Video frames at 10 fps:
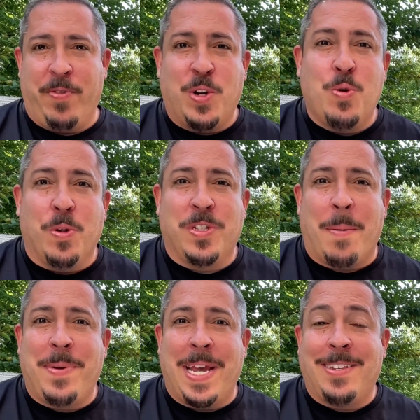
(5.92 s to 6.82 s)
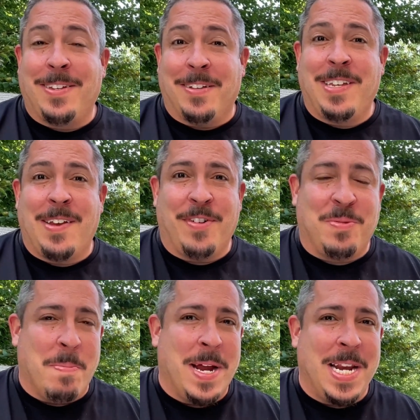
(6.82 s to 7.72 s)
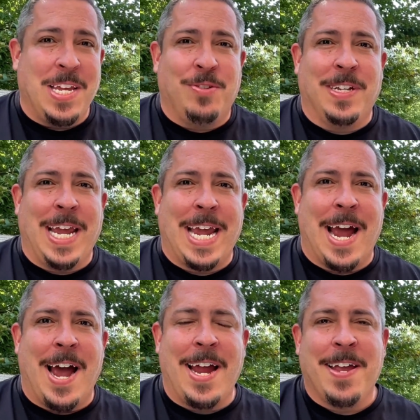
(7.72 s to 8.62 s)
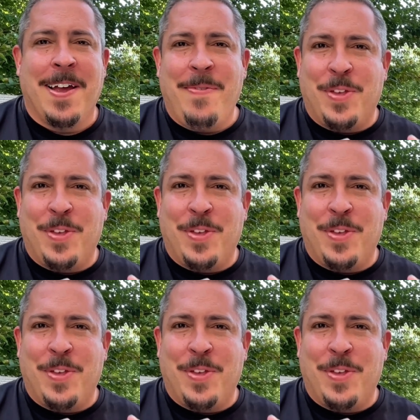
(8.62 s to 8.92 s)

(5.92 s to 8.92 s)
of the coolest updates that's going to save us money using AI.